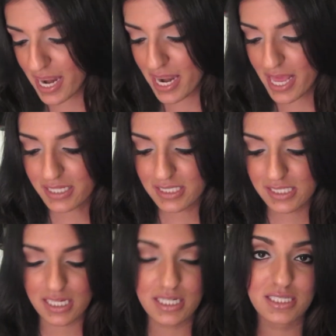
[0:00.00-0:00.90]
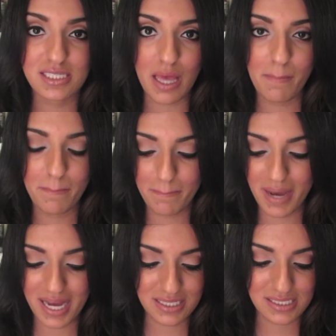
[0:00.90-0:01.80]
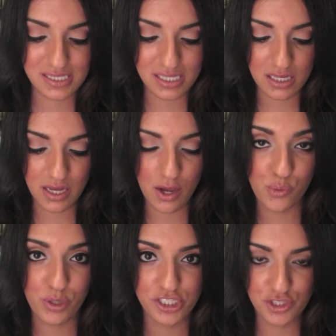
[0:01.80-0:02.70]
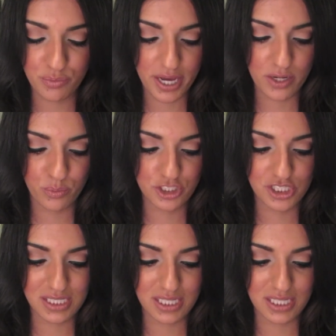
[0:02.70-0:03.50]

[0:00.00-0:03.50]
Next is Max Russian Red, which is